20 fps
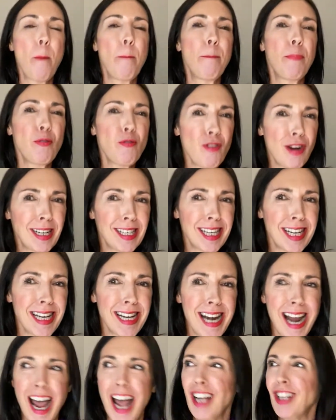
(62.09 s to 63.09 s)

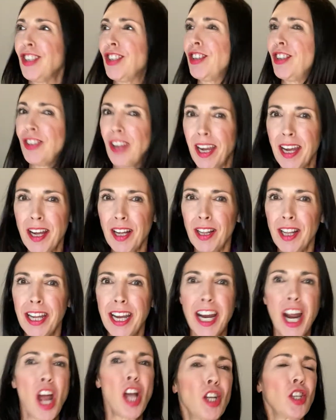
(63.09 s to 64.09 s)
Britain?
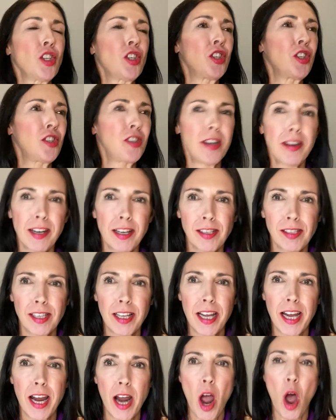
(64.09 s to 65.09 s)
Cycling?
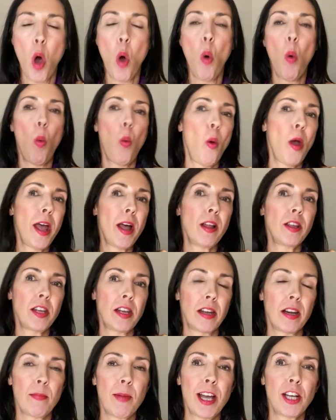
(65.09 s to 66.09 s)
Seriously? Well, you
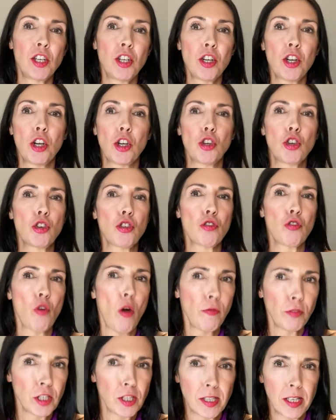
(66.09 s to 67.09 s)
can imagine
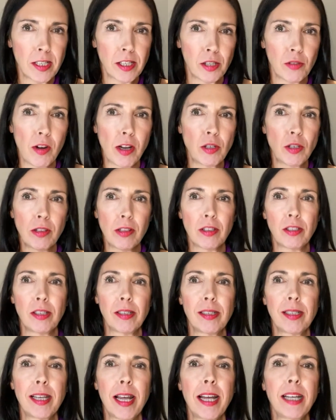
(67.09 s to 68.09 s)
controversy surrounded their
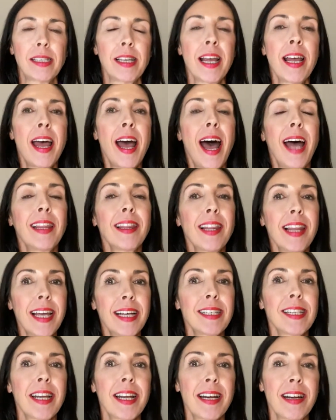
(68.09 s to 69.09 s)
success and
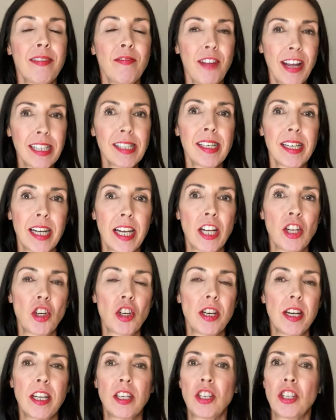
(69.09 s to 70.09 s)
led to an
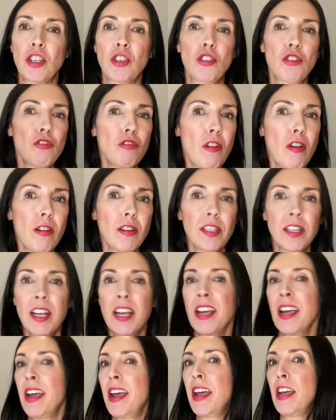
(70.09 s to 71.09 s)
investigation into drugs,
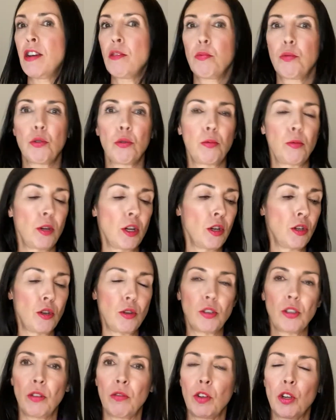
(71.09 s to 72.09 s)
inappropriate
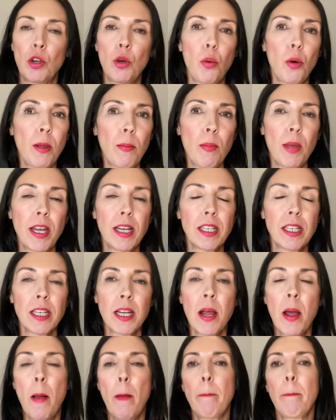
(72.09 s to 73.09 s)
use of equipment.
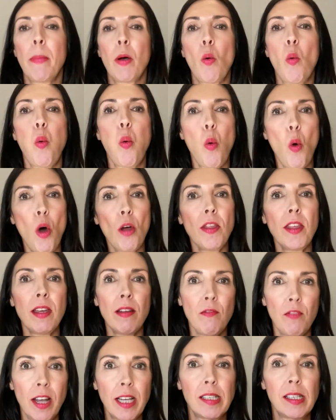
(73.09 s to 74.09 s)
But what the
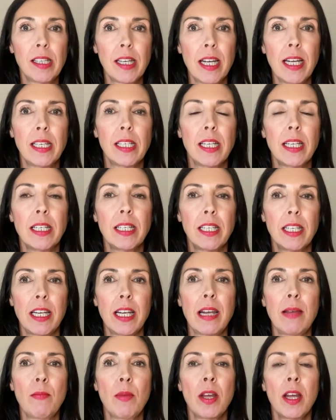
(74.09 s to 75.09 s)
investigating
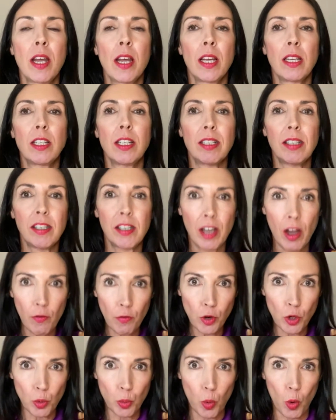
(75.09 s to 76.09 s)
team
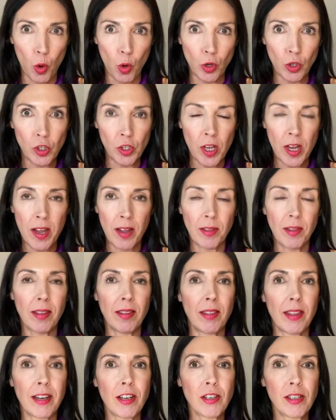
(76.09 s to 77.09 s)
discovered was
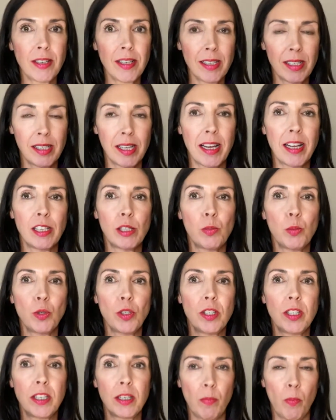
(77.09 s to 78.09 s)
that their success
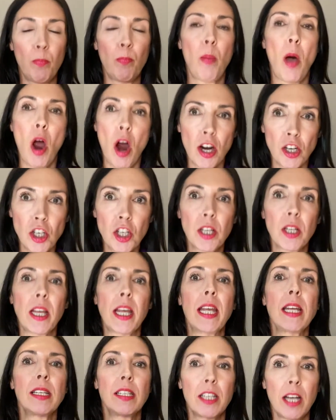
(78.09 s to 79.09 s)
was
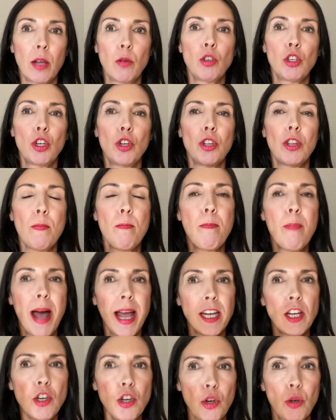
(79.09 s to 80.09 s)
partially down to the
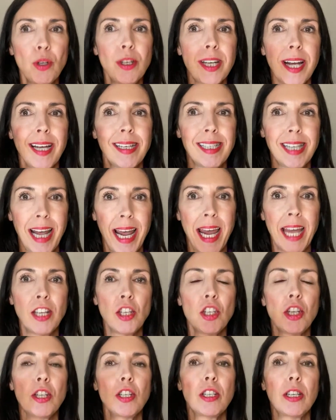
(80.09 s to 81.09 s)
minute
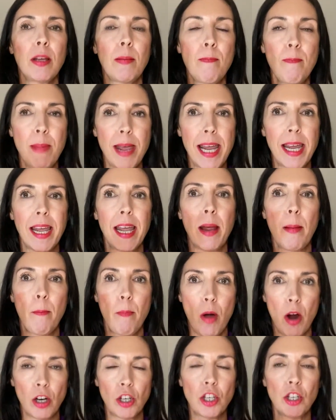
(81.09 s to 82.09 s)
attention to making
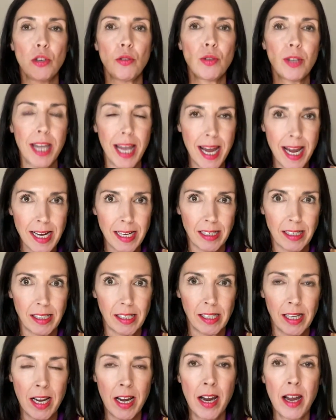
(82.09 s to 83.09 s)
marginal
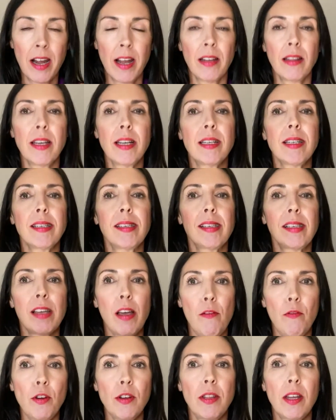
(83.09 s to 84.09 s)
gains. They
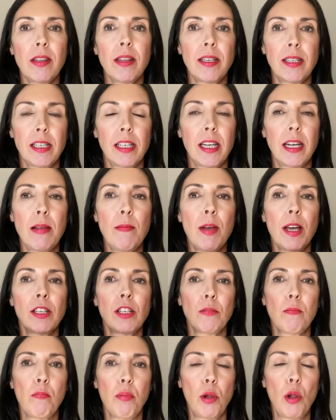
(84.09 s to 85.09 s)
discovered that the team had
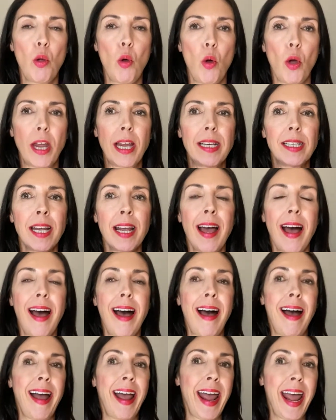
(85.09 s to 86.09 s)
employed
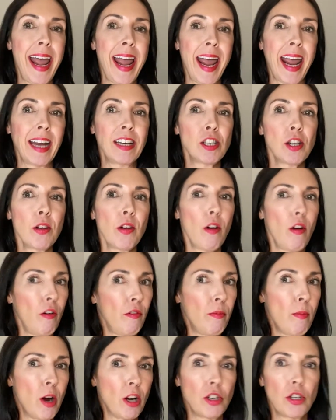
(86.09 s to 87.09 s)
a head
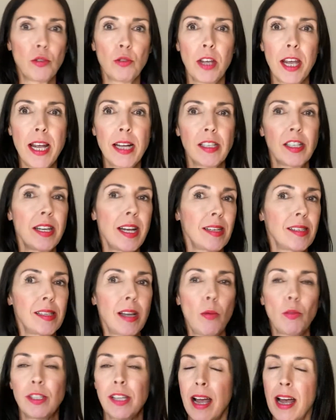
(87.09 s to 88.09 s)
of marginal gains. Yes,
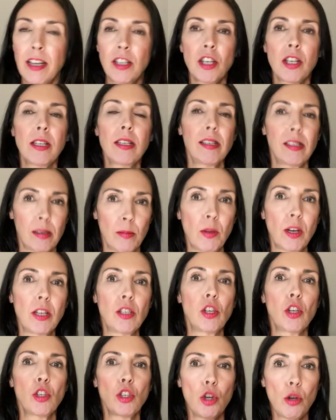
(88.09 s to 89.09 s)
that was actually
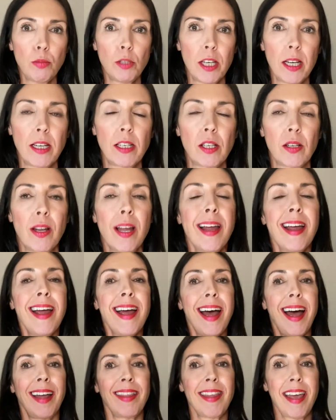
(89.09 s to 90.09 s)
somebody's job title.
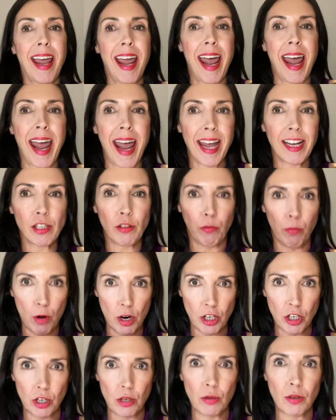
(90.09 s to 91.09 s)
And the head of
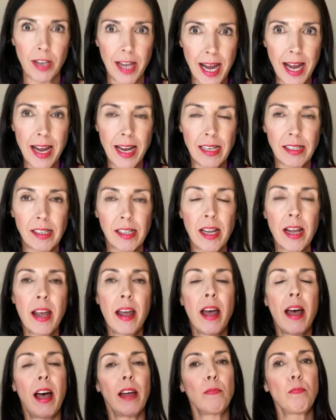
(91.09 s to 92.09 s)
marginal gains
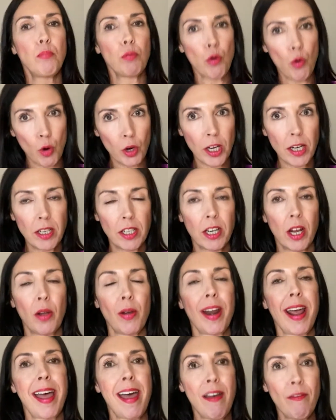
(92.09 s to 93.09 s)
had broken
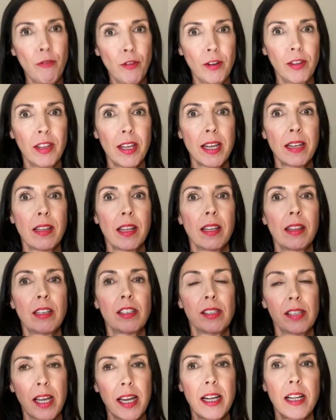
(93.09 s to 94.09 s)
down everything that the
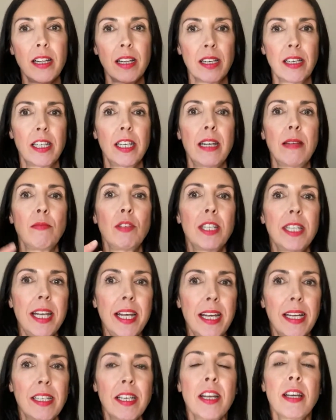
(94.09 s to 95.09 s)
cycling team
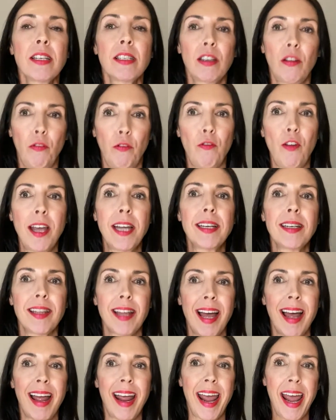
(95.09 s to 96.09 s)
did to find
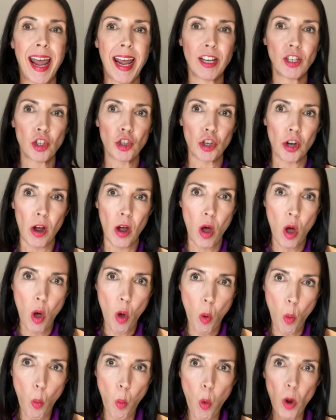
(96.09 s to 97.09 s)
that extra
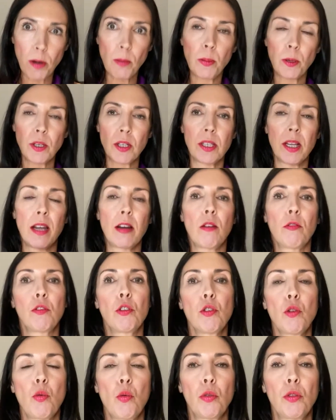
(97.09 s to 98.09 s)
1% of
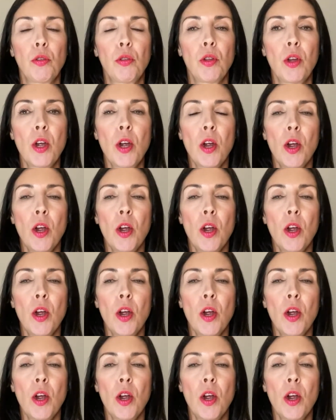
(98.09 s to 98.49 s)
growth.